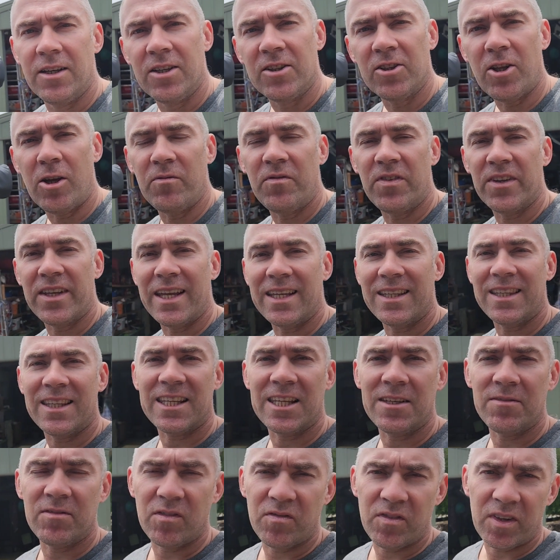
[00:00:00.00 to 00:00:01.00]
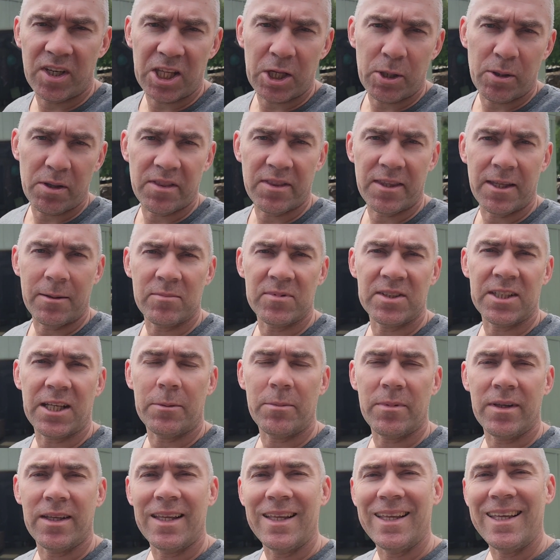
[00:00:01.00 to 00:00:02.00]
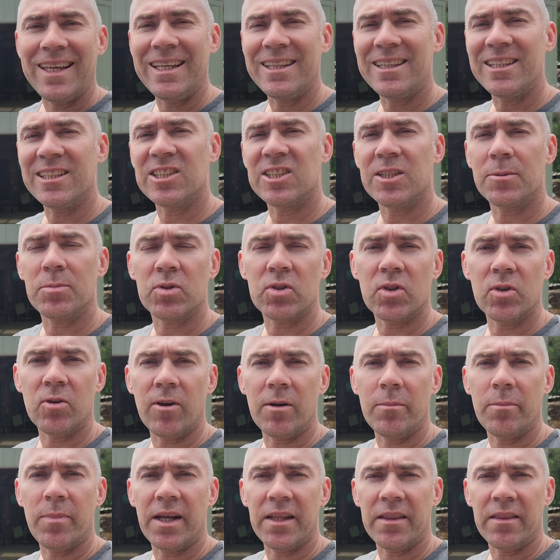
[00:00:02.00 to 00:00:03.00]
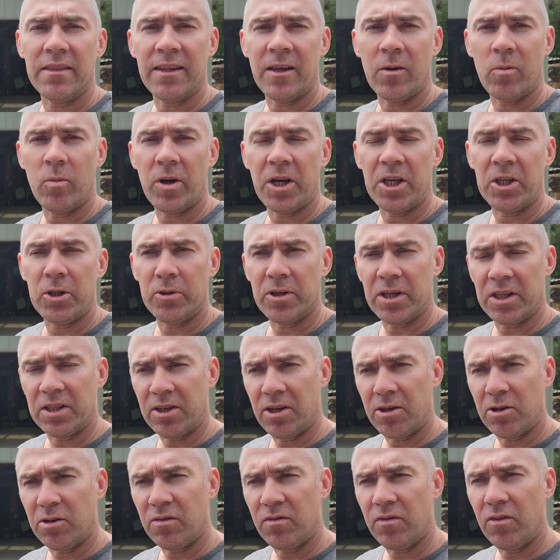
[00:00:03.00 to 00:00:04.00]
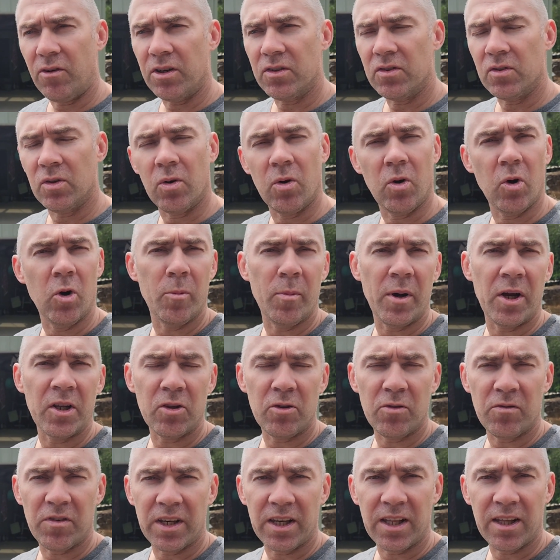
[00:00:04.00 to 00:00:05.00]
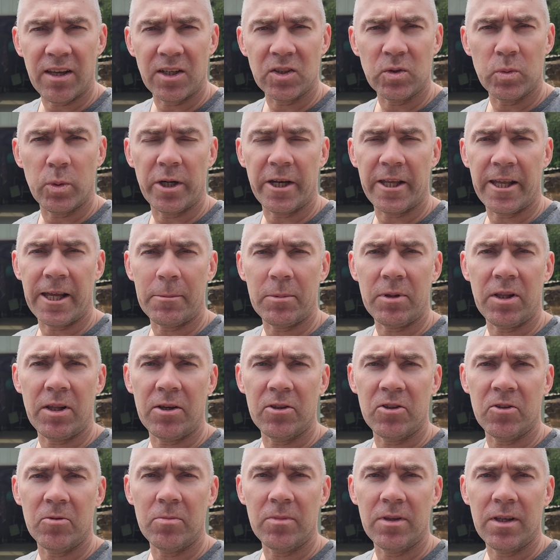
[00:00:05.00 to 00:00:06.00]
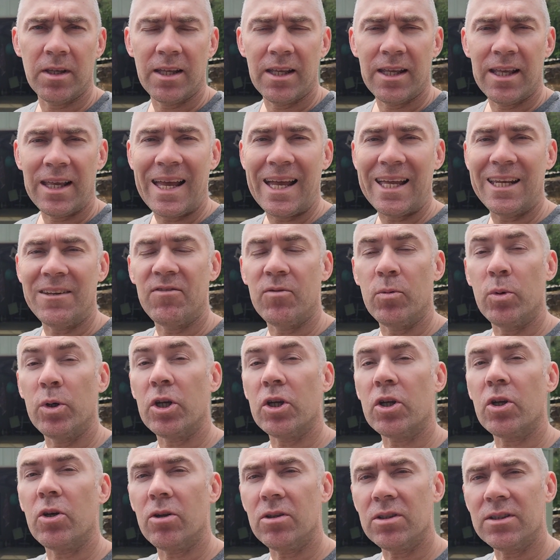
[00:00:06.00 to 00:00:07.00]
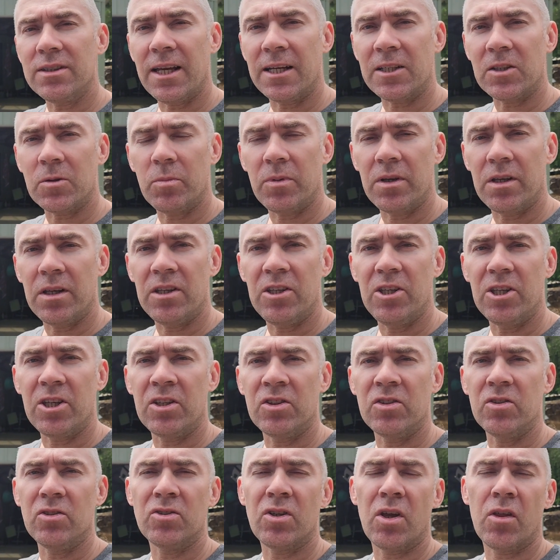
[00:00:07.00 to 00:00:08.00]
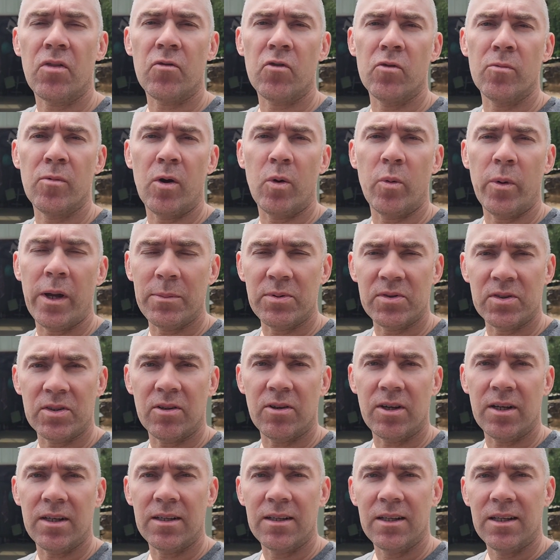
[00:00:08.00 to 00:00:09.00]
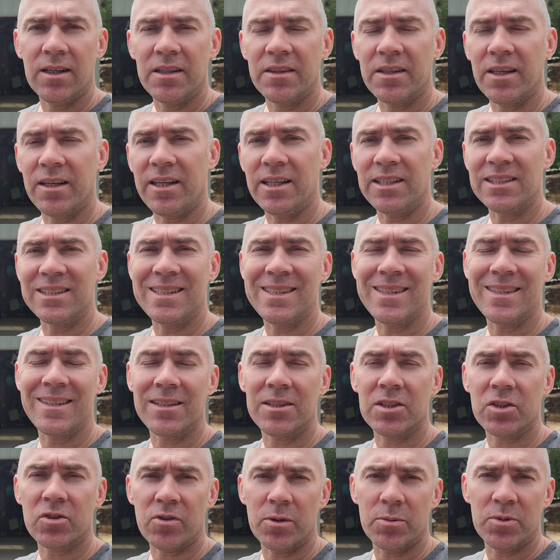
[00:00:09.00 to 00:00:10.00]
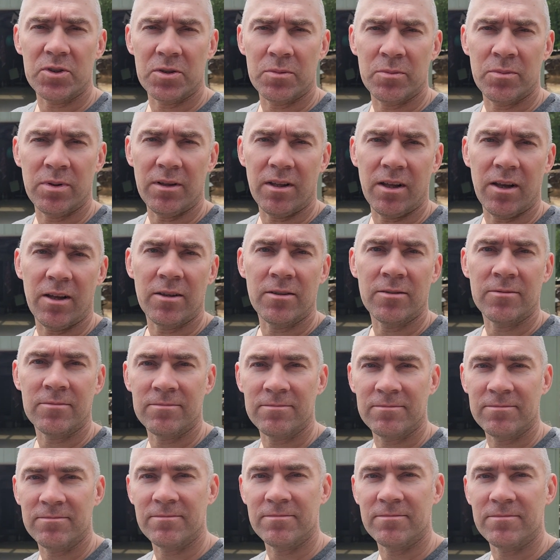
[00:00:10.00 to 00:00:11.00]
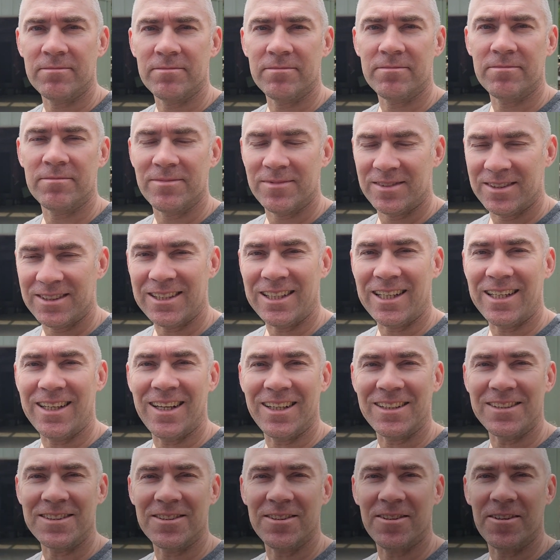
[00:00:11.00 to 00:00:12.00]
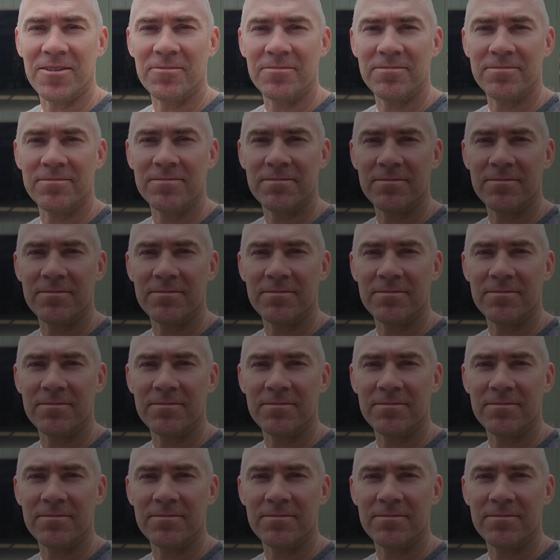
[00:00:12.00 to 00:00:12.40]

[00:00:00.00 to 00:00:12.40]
Don't forget to give the video a thumbs up, hit the subscribe button, that way you'll get notified to all my new videos when I upload them. And if you want to contact me, you can do so through my website, the link's in the description below. See you next time.